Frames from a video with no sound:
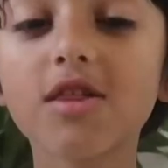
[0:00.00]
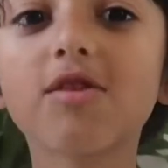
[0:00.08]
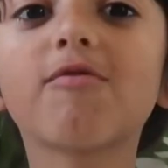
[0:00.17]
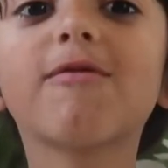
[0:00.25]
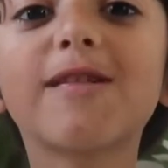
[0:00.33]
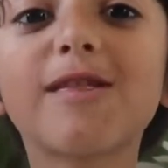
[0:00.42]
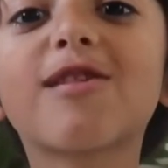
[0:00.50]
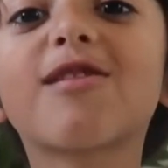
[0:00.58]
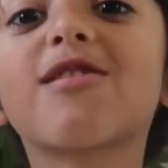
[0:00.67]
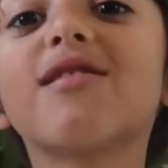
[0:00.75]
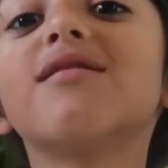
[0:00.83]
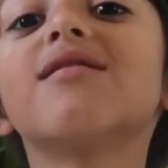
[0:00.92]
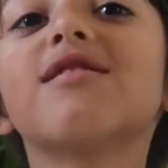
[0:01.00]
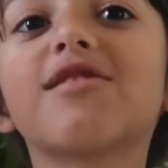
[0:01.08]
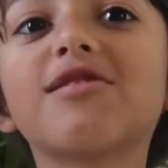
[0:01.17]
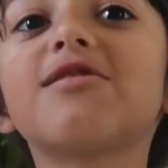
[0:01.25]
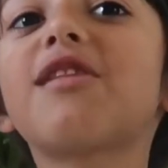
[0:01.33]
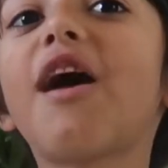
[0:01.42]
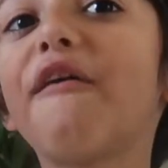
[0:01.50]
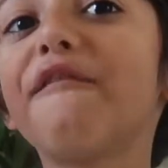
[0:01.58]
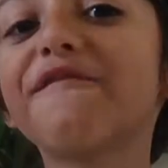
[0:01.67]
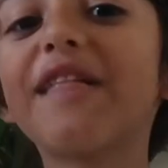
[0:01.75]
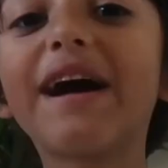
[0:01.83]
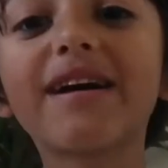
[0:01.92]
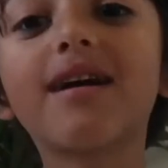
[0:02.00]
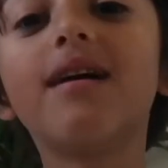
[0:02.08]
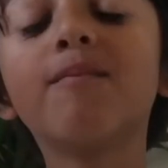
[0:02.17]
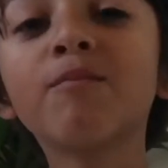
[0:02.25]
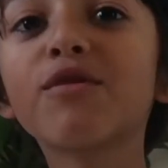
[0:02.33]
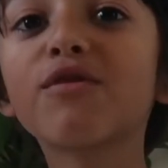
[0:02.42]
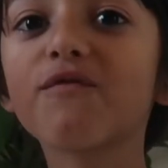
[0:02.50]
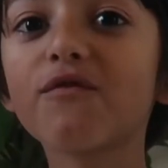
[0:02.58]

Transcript: Sewage is stuff that comes